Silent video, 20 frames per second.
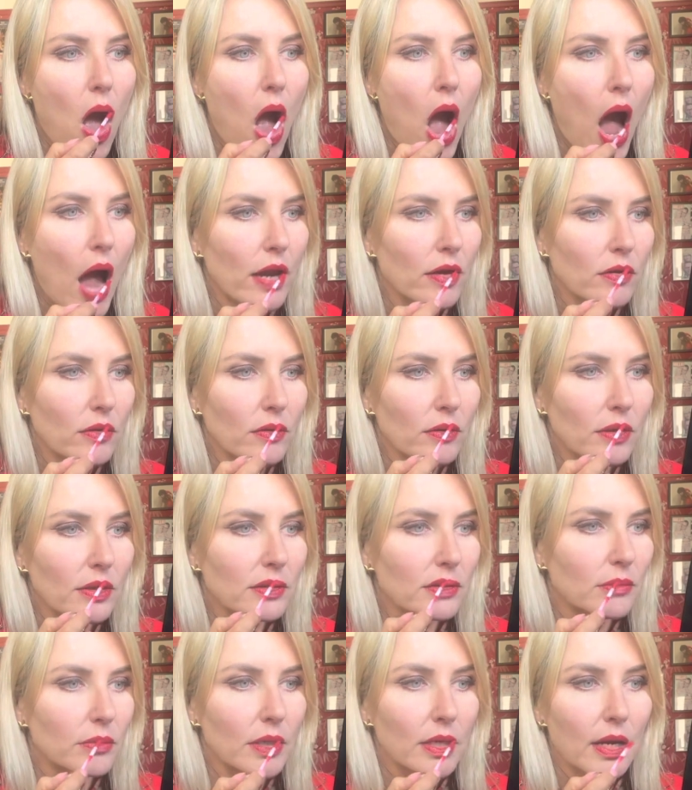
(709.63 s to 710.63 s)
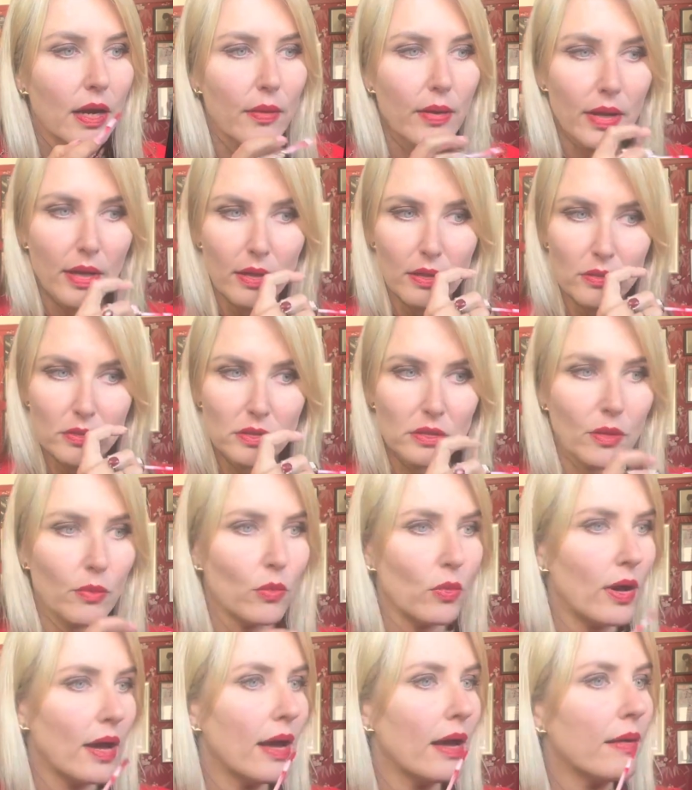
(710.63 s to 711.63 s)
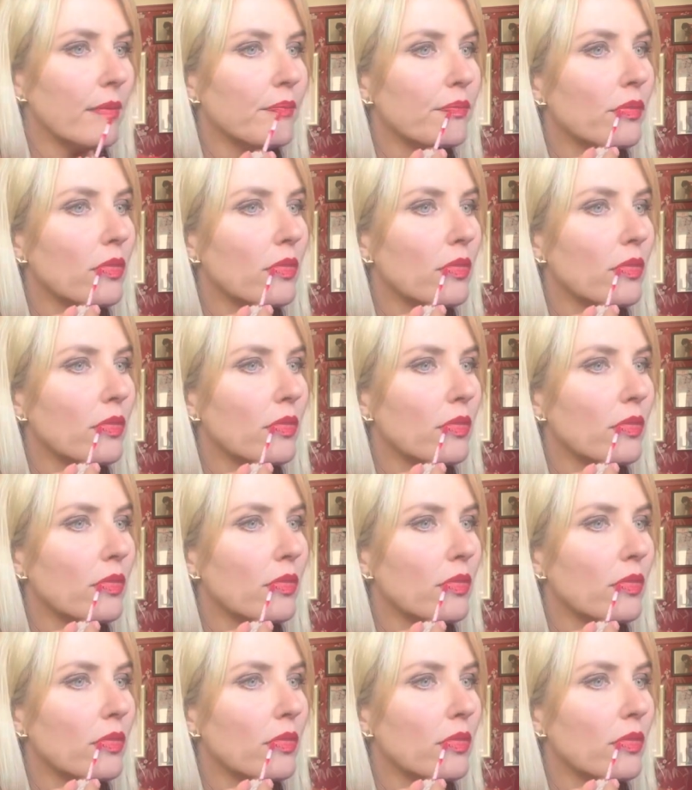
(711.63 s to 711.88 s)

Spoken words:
I do need to be going out somewhere.